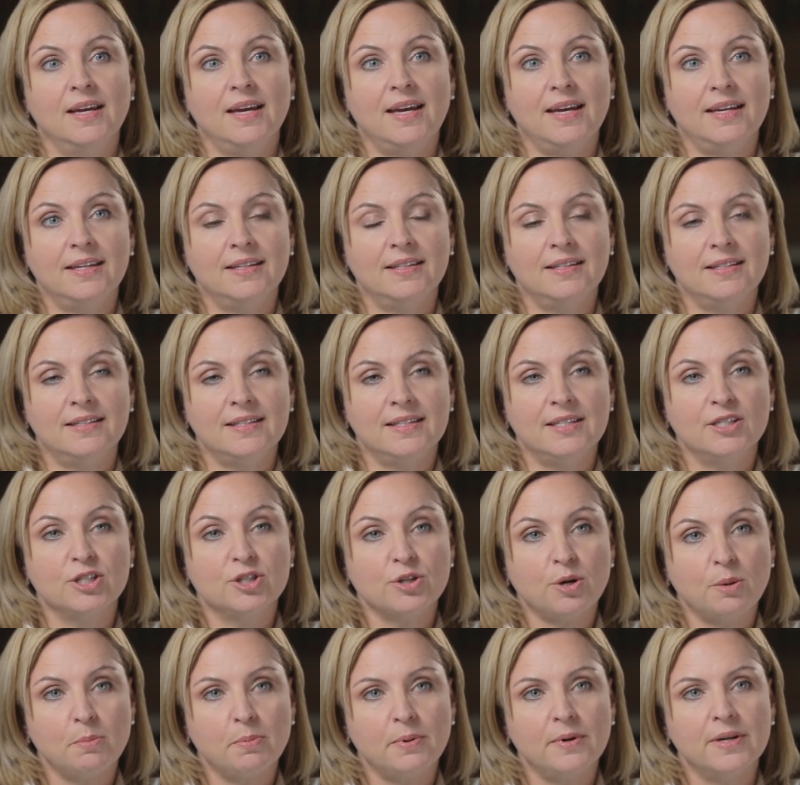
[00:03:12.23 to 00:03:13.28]
and
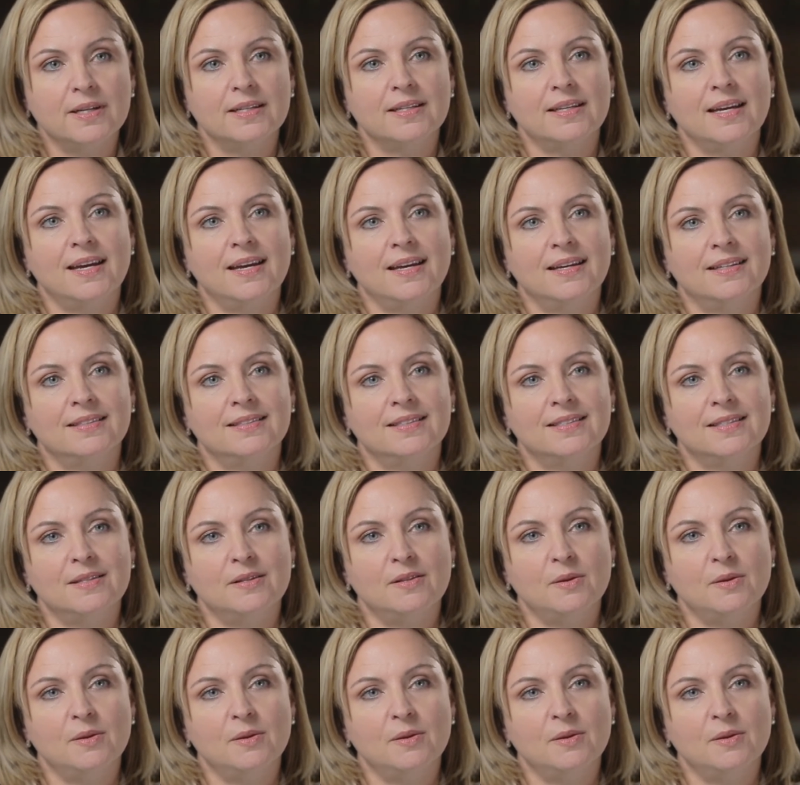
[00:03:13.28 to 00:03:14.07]
interpret, and